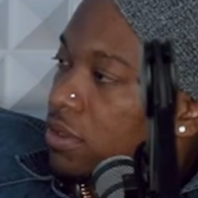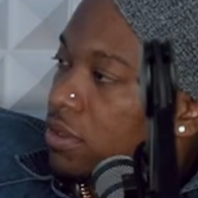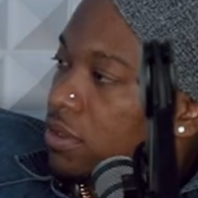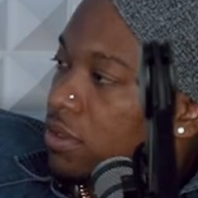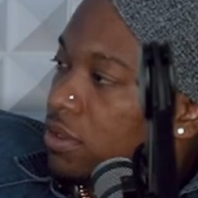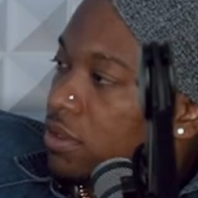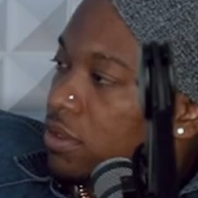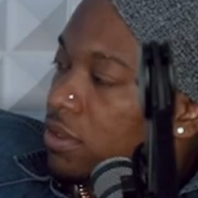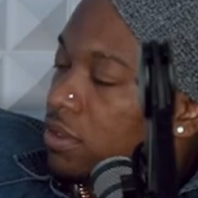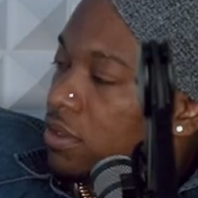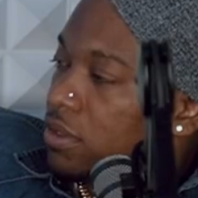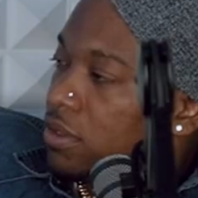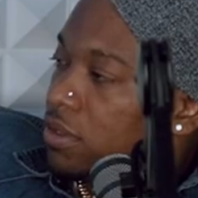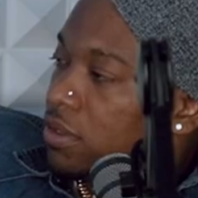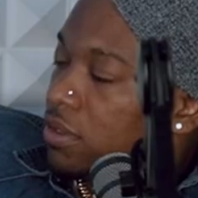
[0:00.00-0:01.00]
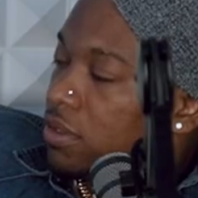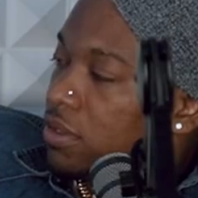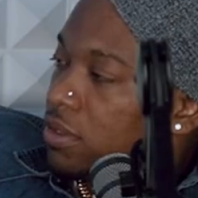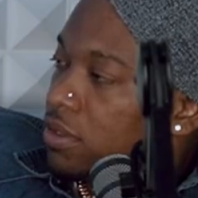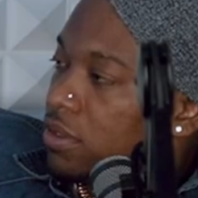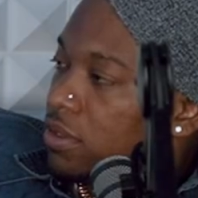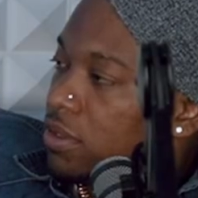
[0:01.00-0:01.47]

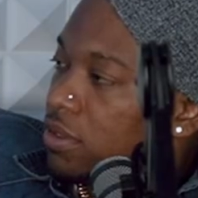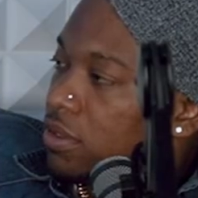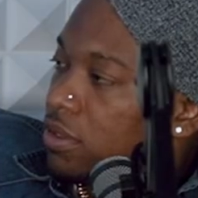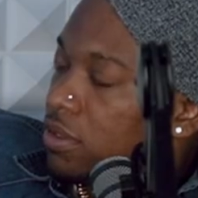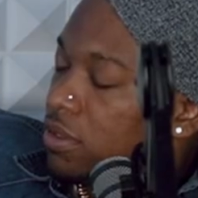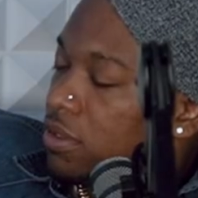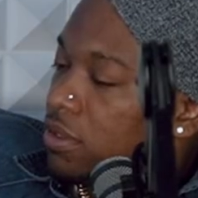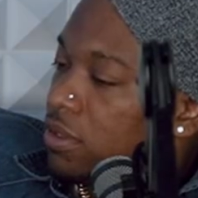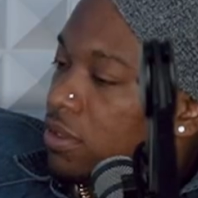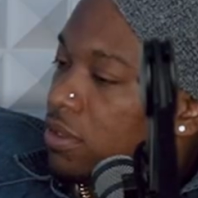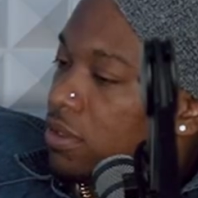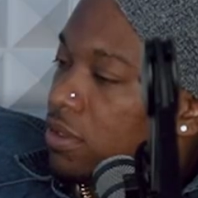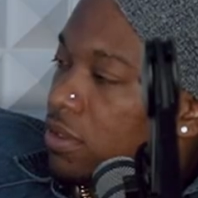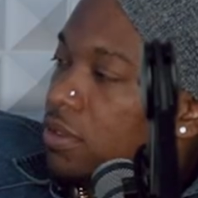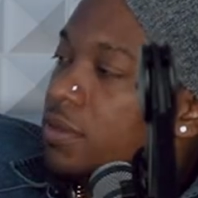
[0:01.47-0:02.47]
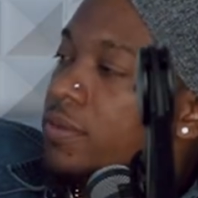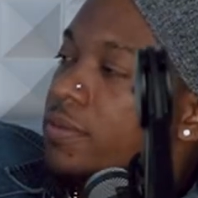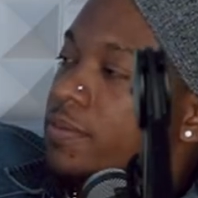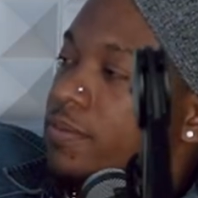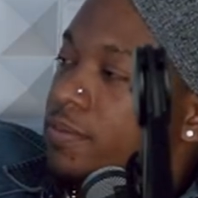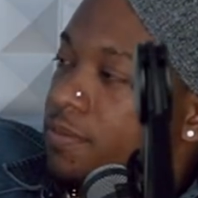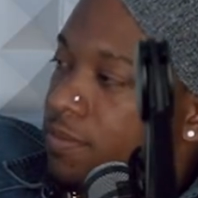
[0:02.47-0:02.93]

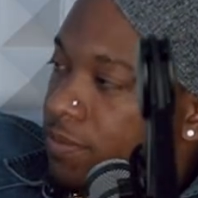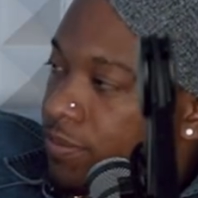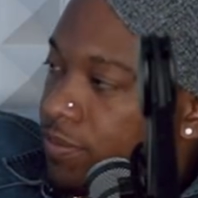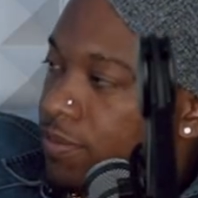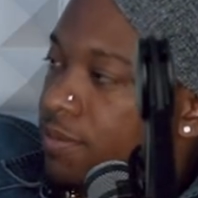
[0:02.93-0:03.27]
The person shown says nothing.